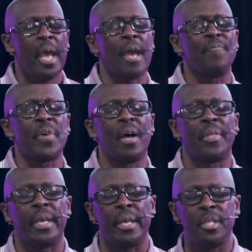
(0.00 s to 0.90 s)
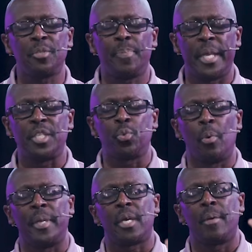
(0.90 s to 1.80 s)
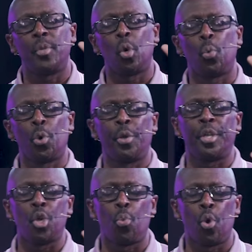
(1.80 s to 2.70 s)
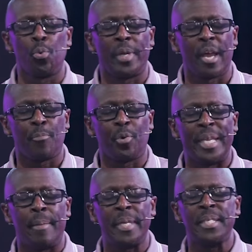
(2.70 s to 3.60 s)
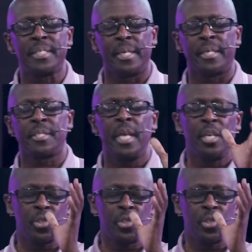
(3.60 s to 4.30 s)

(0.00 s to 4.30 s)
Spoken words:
And Father, in this place will become your word, and your word will have preeminence in us.